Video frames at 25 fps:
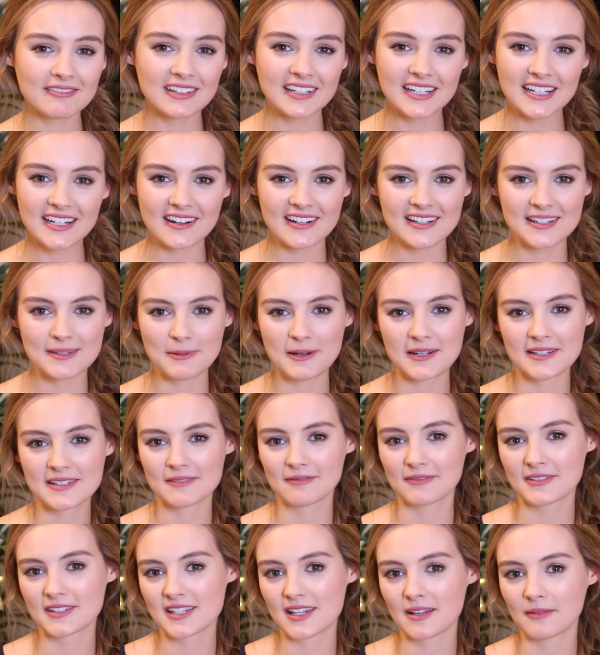really nice
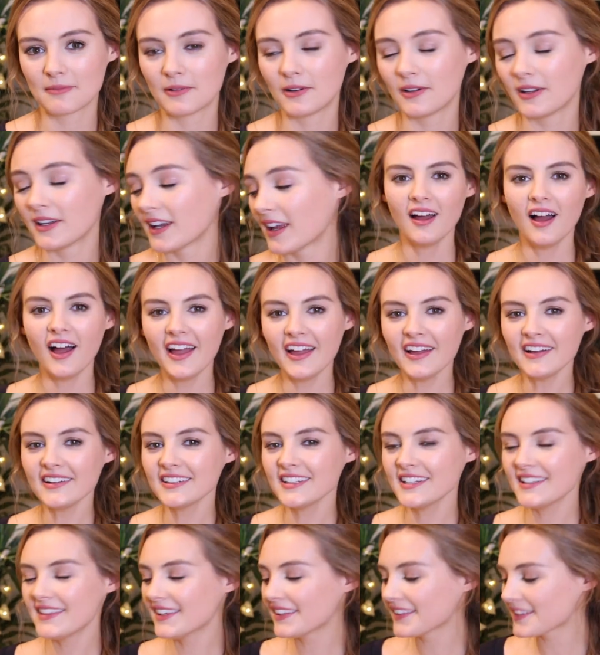present for someone. I
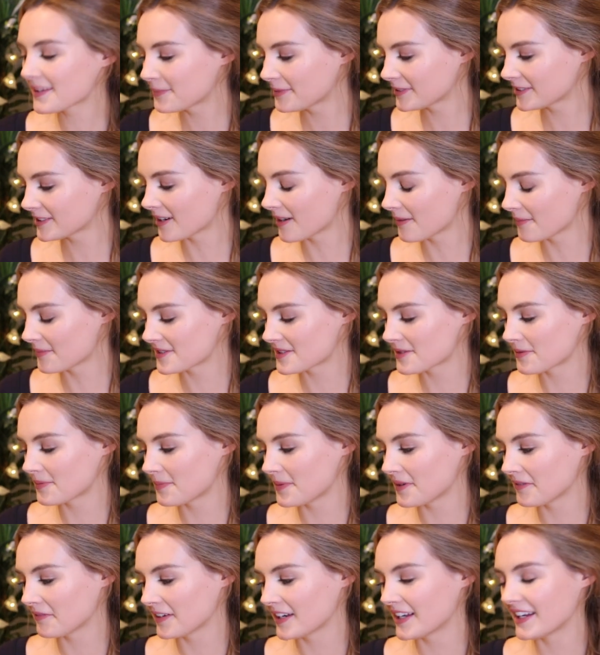actually think the pyjamas would
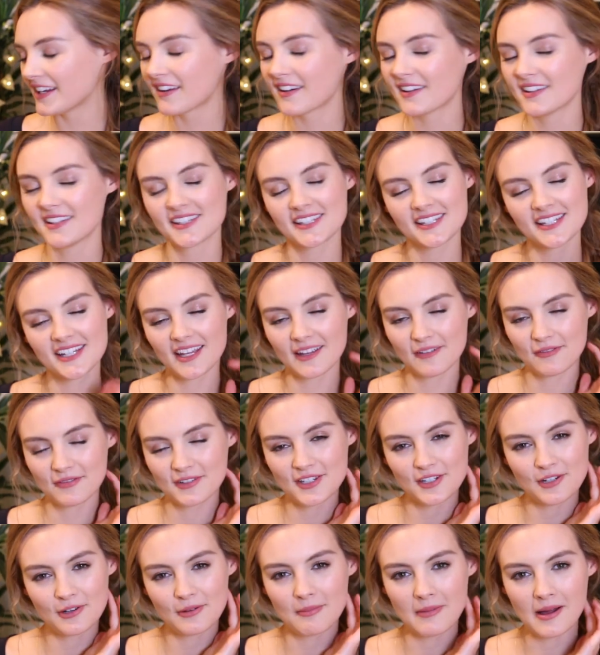be really nice to give
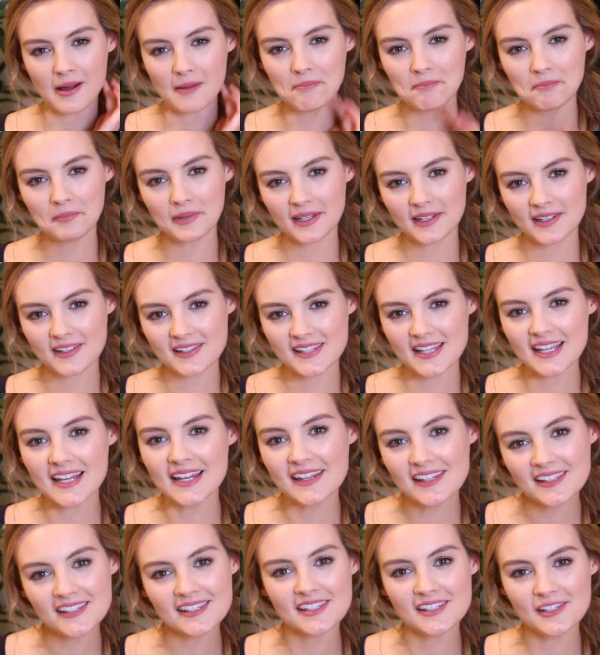to your mum, because it
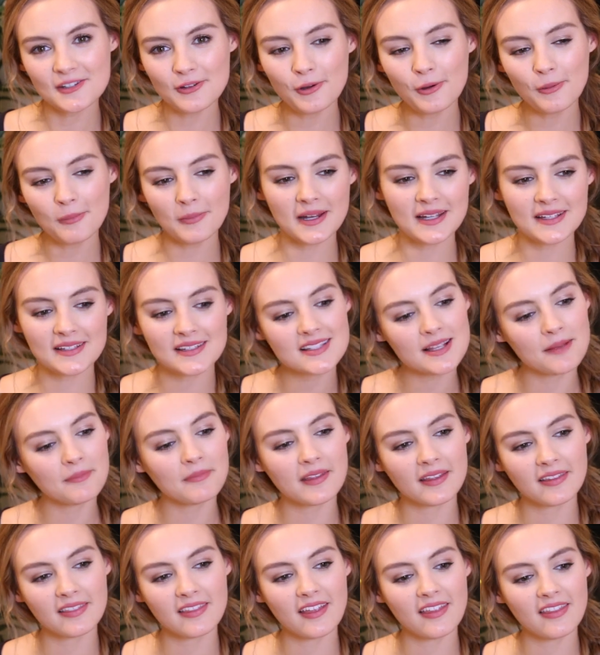is normally
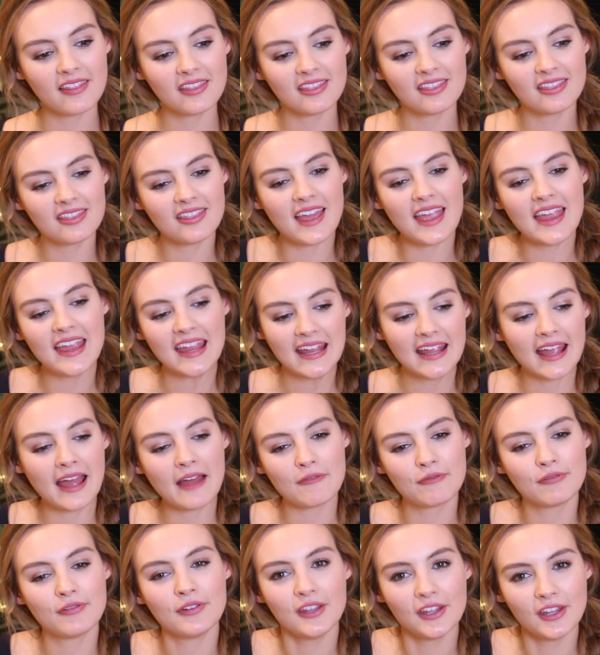something that they
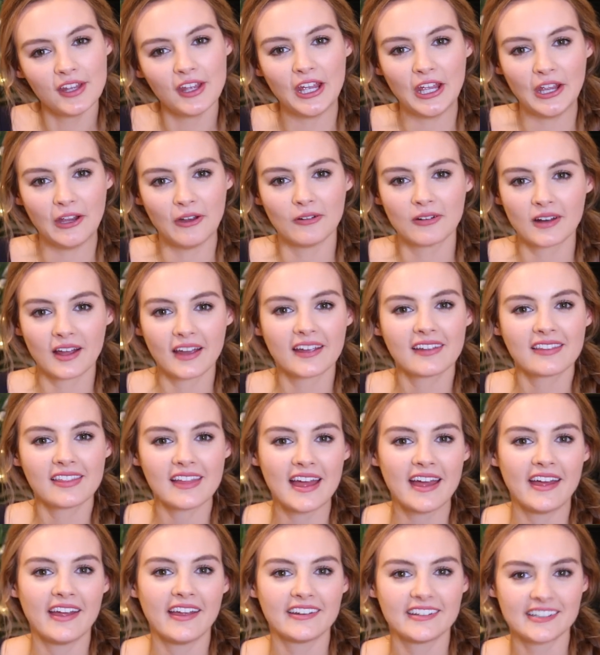get for you, like
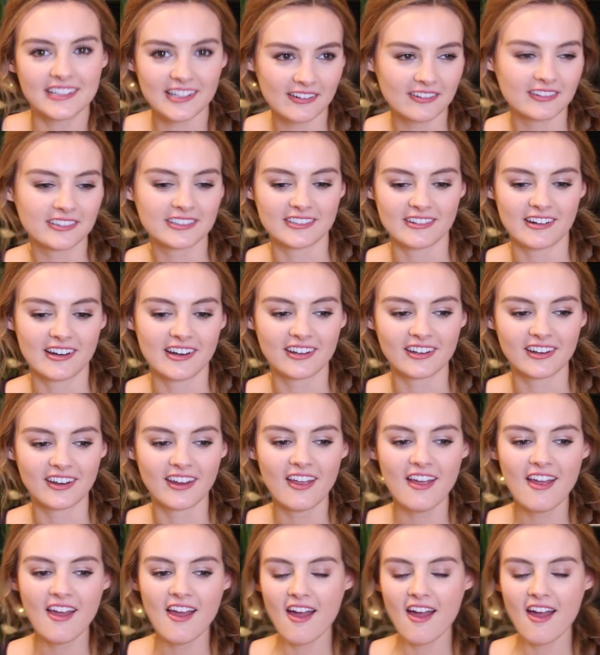their children.